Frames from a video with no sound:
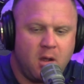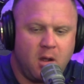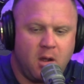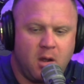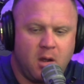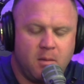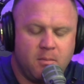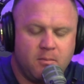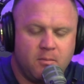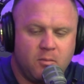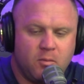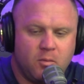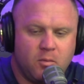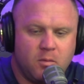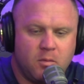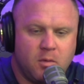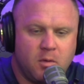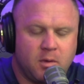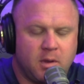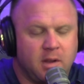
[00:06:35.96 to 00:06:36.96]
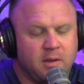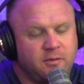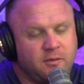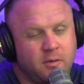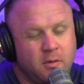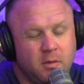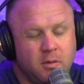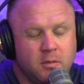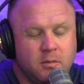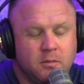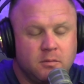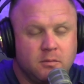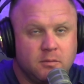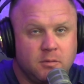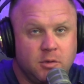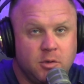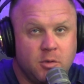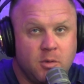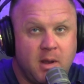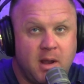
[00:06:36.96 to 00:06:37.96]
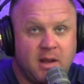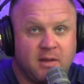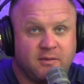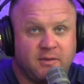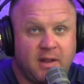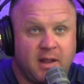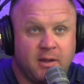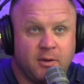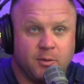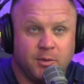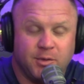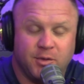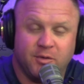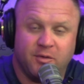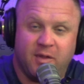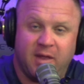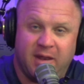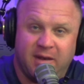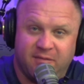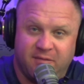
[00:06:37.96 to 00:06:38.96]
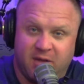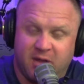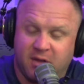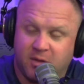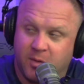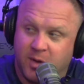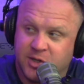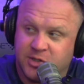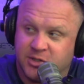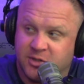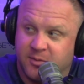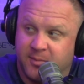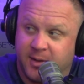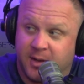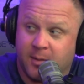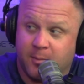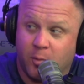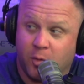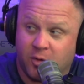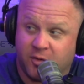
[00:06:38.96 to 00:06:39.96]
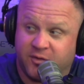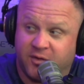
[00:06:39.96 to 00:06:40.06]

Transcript: Um, okay, so you asked, how do we do that evaluation to become more